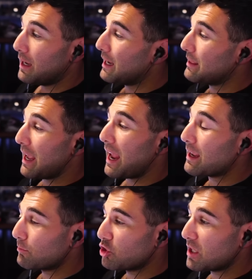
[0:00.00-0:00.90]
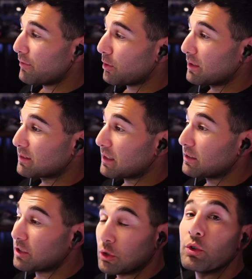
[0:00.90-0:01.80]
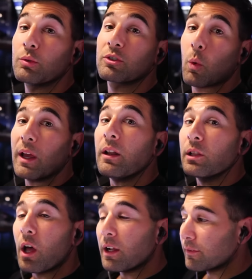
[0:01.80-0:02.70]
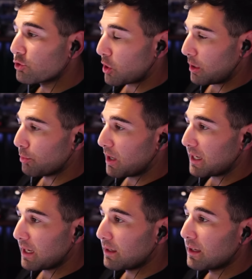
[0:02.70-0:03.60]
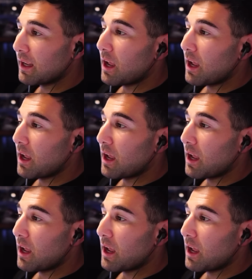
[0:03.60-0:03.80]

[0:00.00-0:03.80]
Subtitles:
In the AMG, for instance, you use quite a lot of trail braking